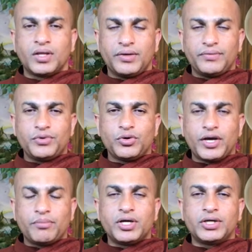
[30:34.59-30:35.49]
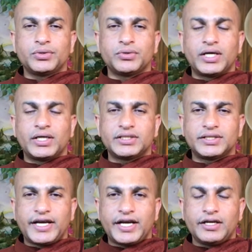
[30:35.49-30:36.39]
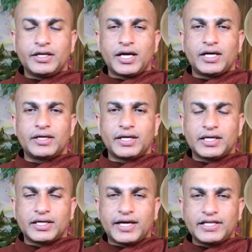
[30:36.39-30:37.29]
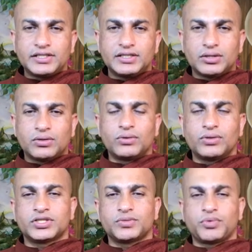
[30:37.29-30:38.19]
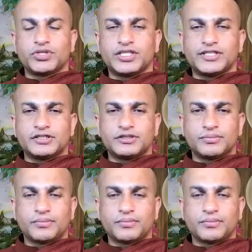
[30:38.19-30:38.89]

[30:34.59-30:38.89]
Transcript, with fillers: If you able to understand and recognize the thoughts process,